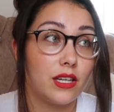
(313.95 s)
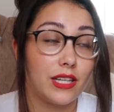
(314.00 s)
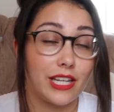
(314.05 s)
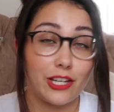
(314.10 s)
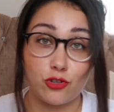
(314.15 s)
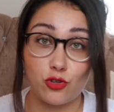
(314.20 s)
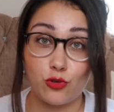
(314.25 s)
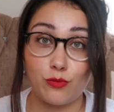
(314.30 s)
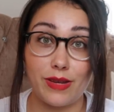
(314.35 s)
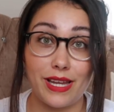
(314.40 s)

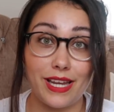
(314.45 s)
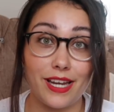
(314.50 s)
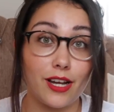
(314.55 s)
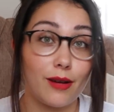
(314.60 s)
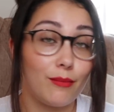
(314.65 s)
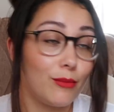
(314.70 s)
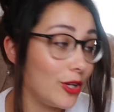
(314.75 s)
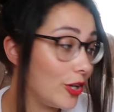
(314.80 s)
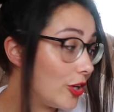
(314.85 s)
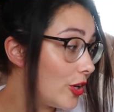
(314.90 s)
natural
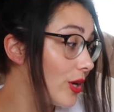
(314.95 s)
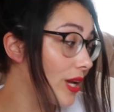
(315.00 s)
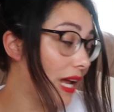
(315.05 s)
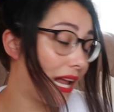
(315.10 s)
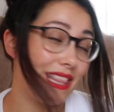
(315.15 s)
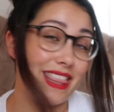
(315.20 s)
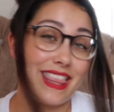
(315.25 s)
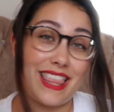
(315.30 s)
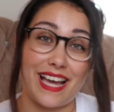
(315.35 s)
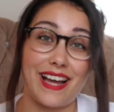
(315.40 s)
makeup look,
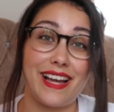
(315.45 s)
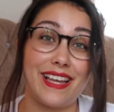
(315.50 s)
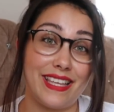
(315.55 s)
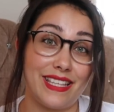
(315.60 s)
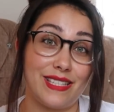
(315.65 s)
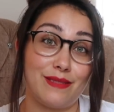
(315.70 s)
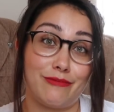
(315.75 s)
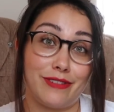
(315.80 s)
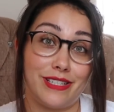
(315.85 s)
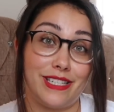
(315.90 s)
and that
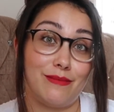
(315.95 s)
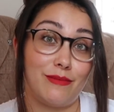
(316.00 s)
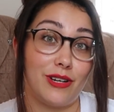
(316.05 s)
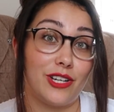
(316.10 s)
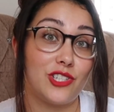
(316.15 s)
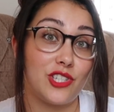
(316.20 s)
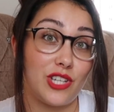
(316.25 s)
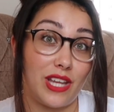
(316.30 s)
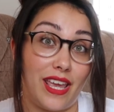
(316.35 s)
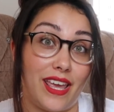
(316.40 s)
is pretty
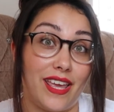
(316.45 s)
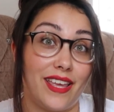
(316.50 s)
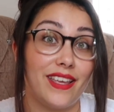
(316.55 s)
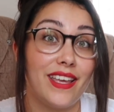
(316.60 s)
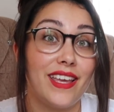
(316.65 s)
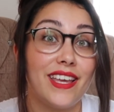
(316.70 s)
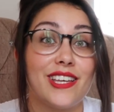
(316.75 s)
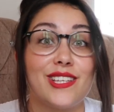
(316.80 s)
much it.